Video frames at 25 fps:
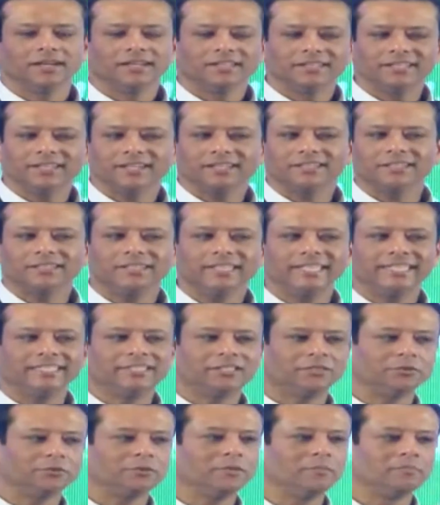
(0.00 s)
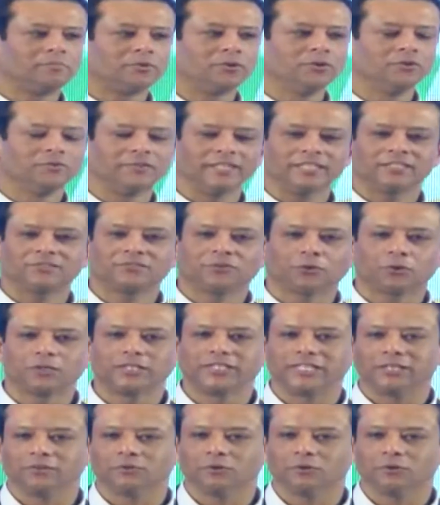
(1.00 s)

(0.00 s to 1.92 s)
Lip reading: The other needs to improve its 4G